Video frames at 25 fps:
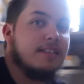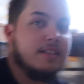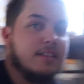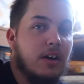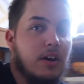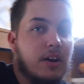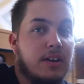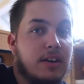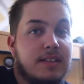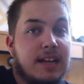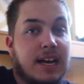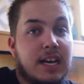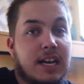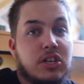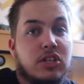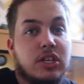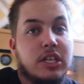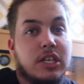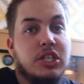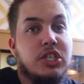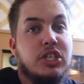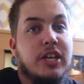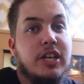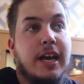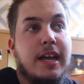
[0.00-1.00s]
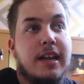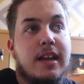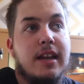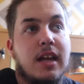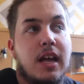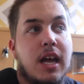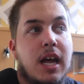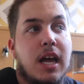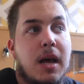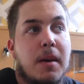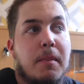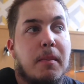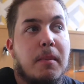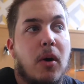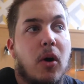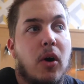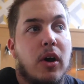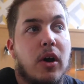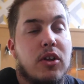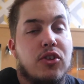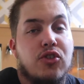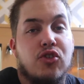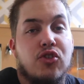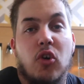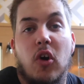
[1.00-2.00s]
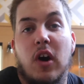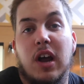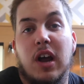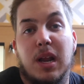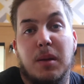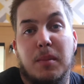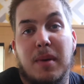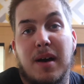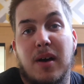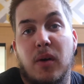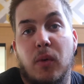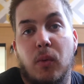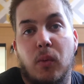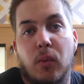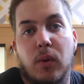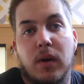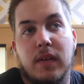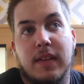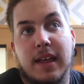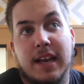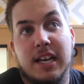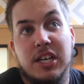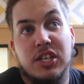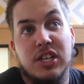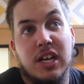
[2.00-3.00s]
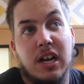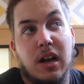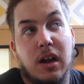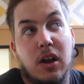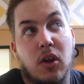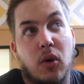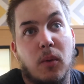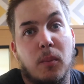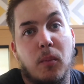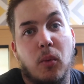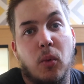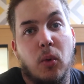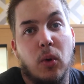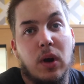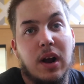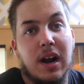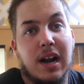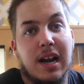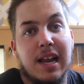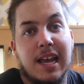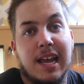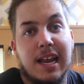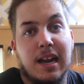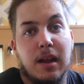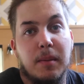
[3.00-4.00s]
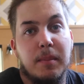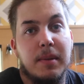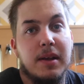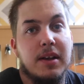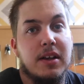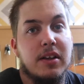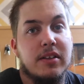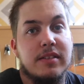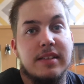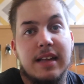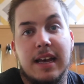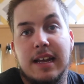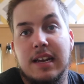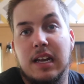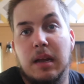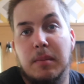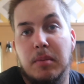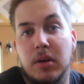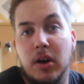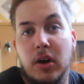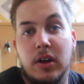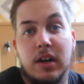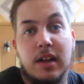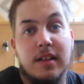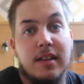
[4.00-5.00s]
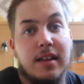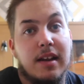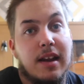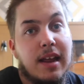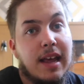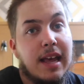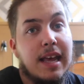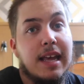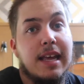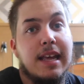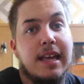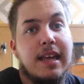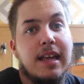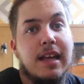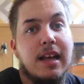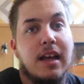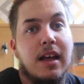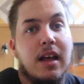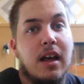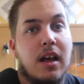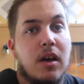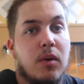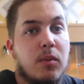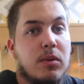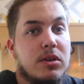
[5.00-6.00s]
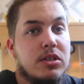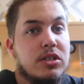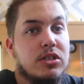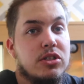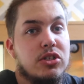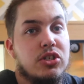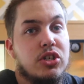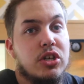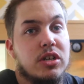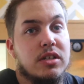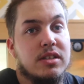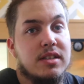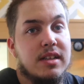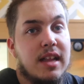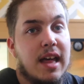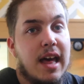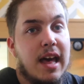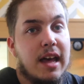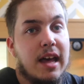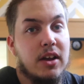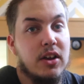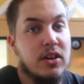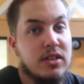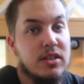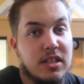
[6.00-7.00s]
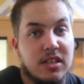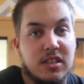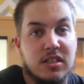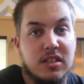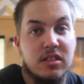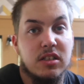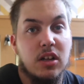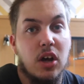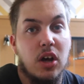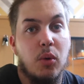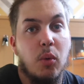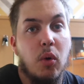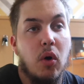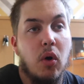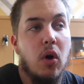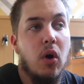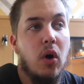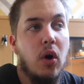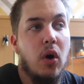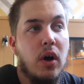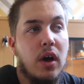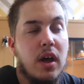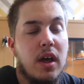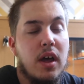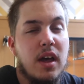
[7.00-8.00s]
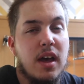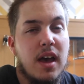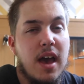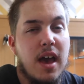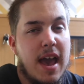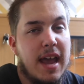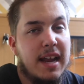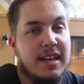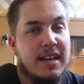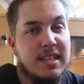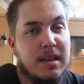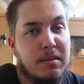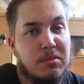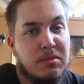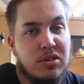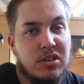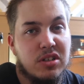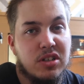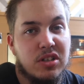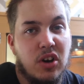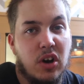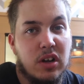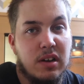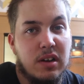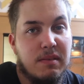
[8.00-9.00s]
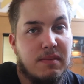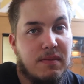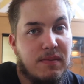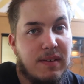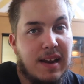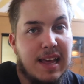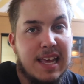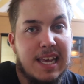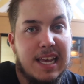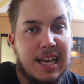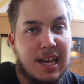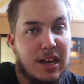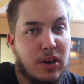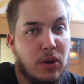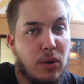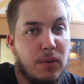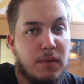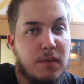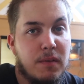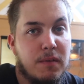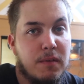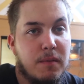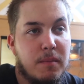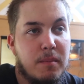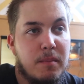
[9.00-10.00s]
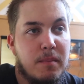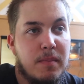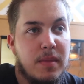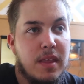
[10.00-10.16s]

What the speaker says: guys actually shed by drying them out. They shed a lot more cleaner because they end up going under the heat, which is just there, and because it's so hot it ends up just kind of flaking off of them.